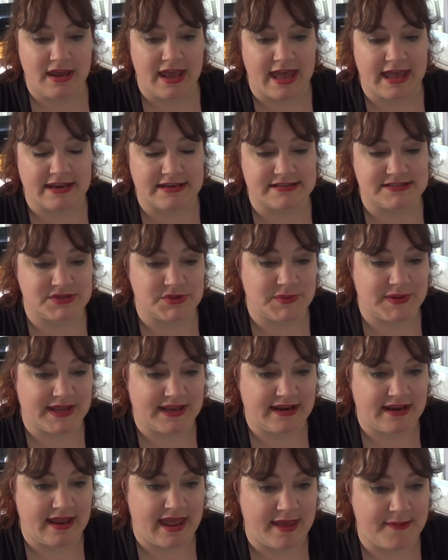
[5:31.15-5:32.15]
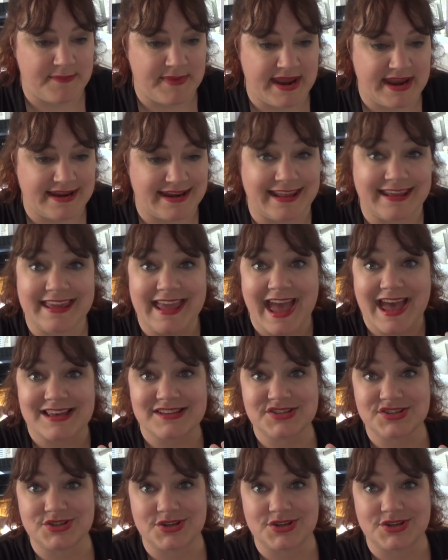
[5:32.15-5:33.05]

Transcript: And so it made a cast